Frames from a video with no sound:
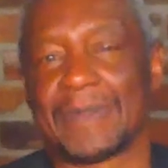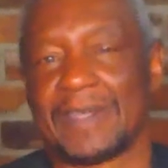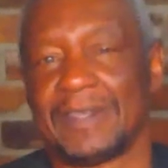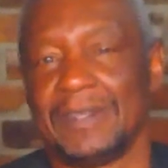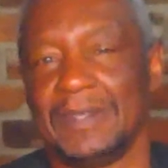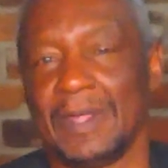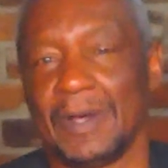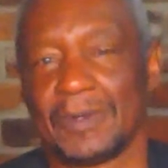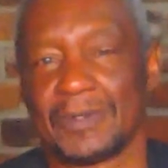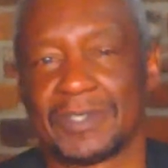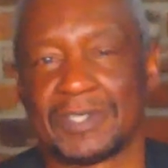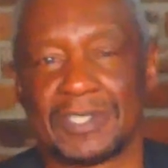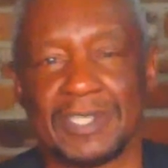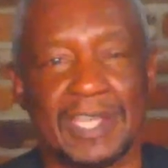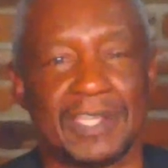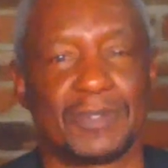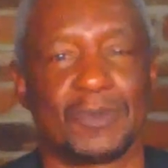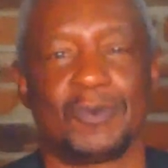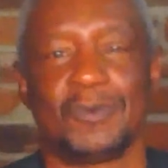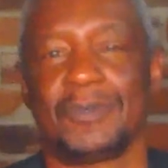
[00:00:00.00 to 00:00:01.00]

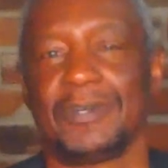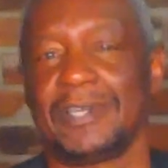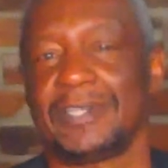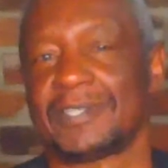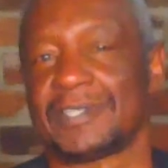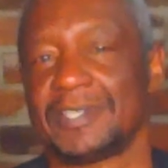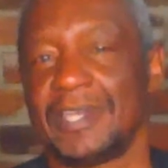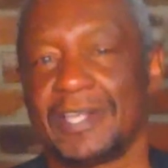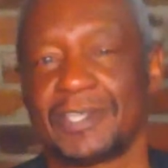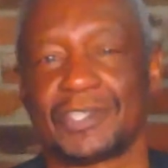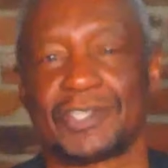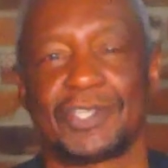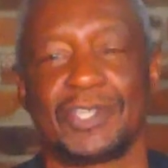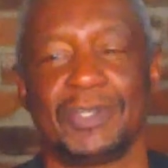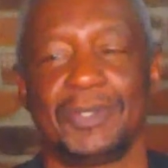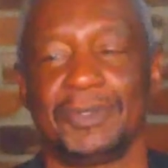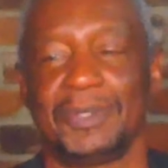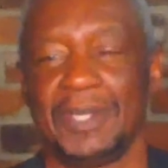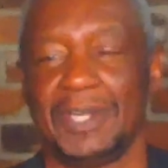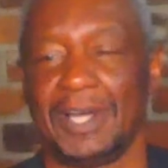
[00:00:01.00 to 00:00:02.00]
6'1",
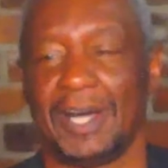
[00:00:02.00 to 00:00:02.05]
6'2",